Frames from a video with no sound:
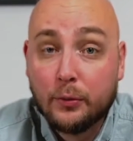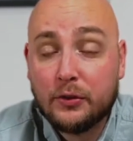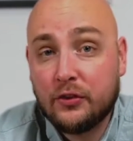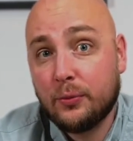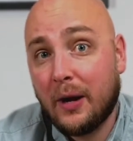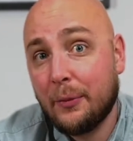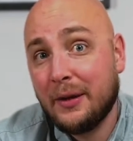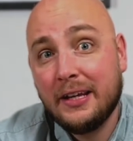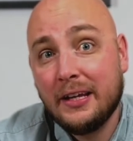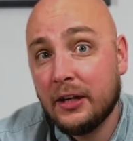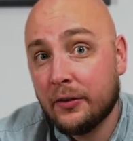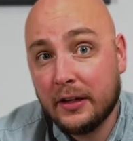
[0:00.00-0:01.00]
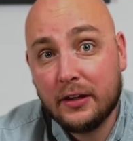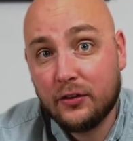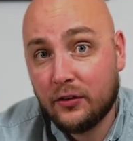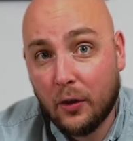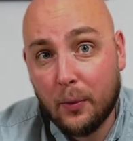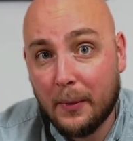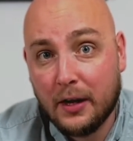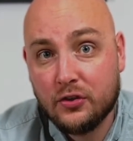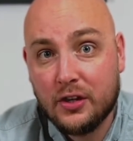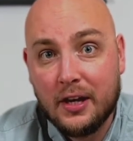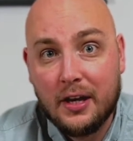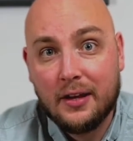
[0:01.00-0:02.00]
which is why we hear it so
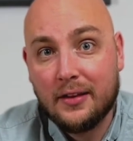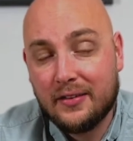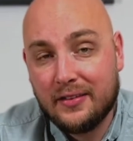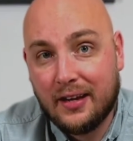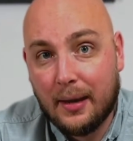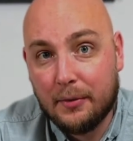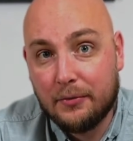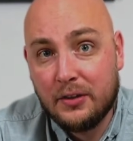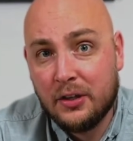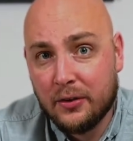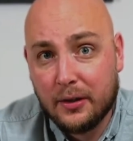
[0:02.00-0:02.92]
much this time of year.